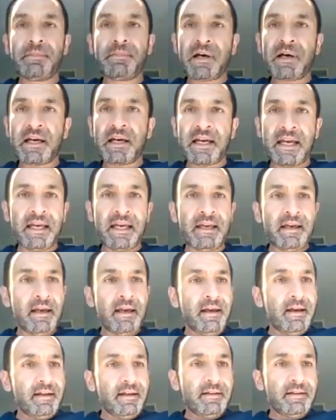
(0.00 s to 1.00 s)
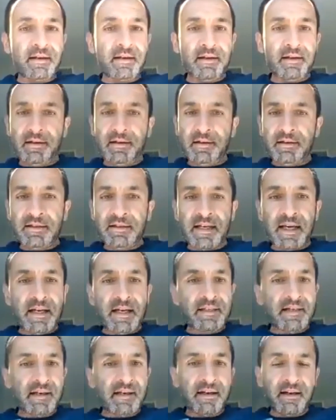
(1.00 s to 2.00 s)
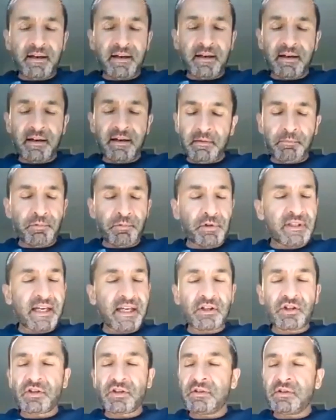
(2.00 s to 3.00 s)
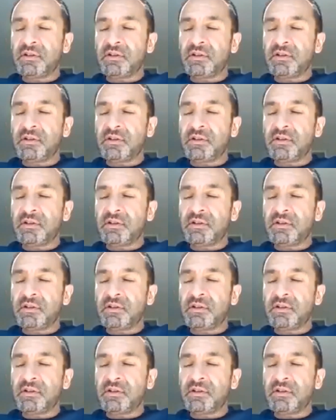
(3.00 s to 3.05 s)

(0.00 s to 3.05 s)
by the data protection